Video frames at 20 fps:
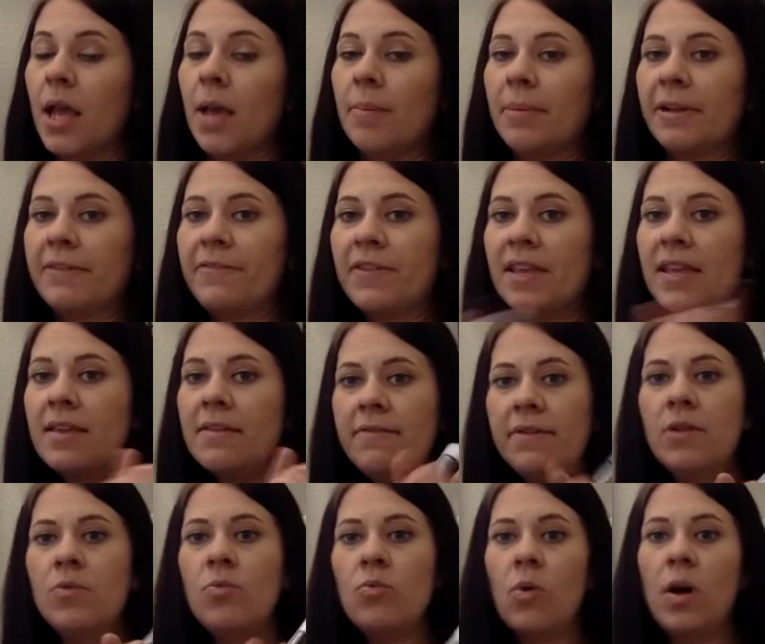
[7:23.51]
but if
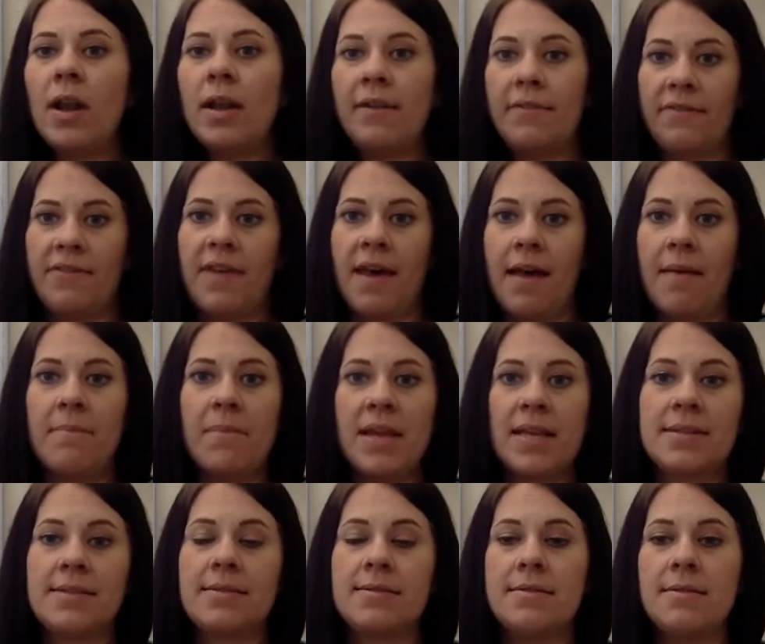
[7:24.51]
even one of them
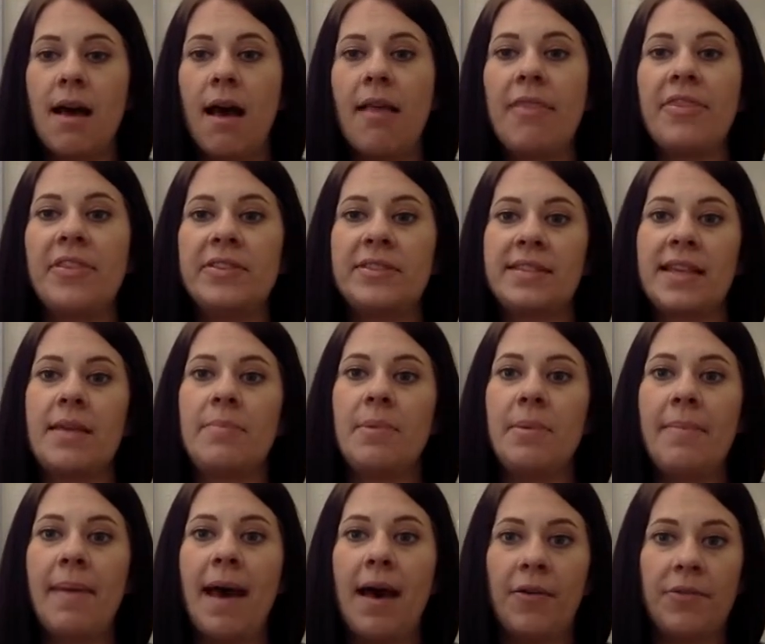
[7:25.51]
is not the same
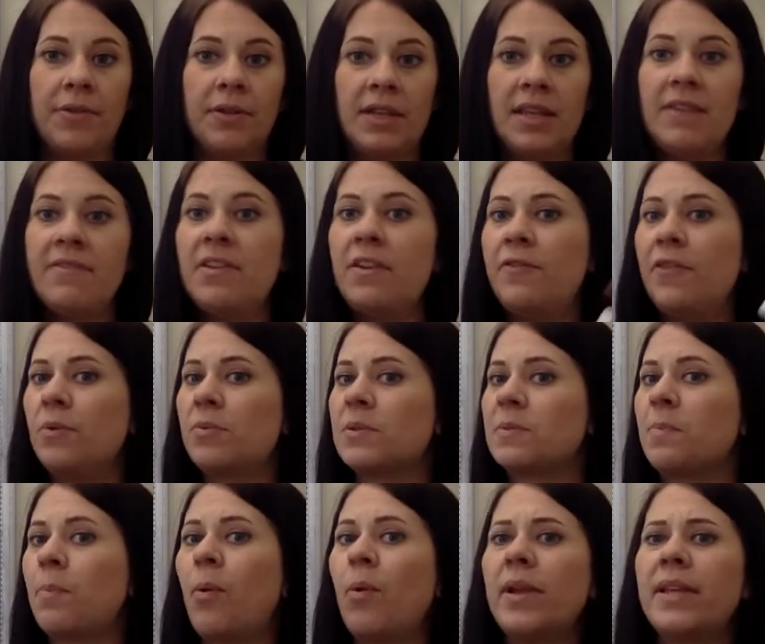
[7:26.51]
amount, even if it was
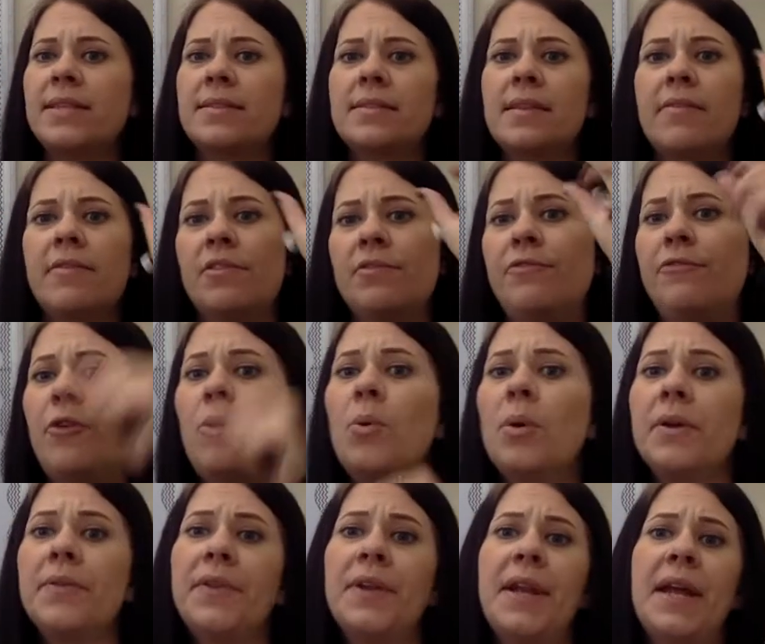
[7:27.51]

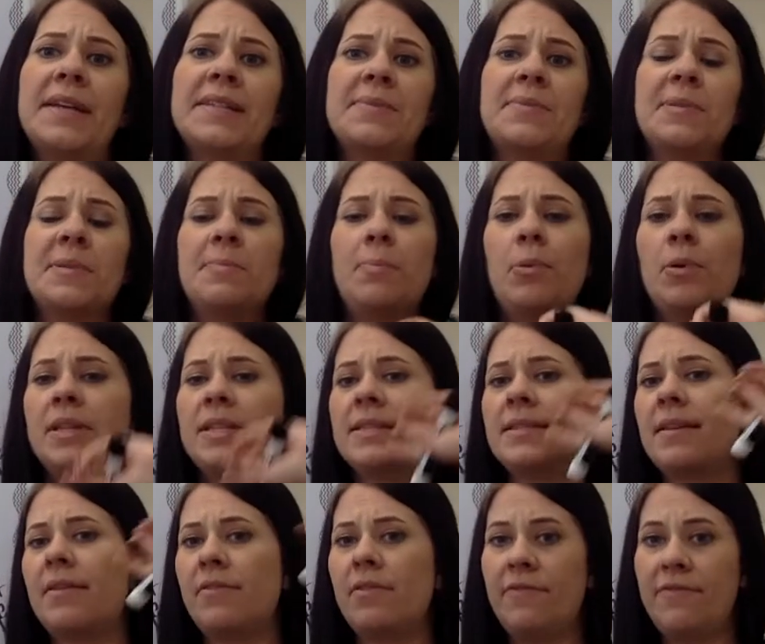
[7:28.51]
0.74 and the next one's
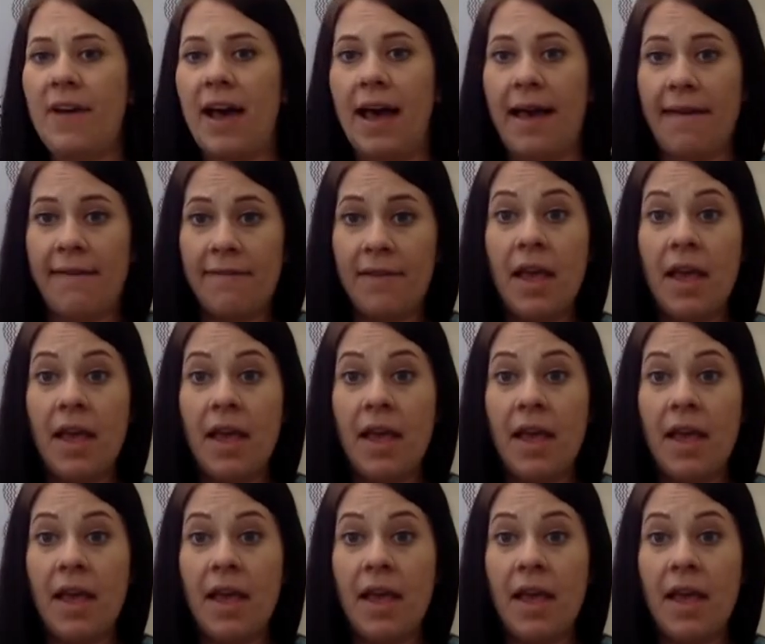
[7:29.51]
0.75,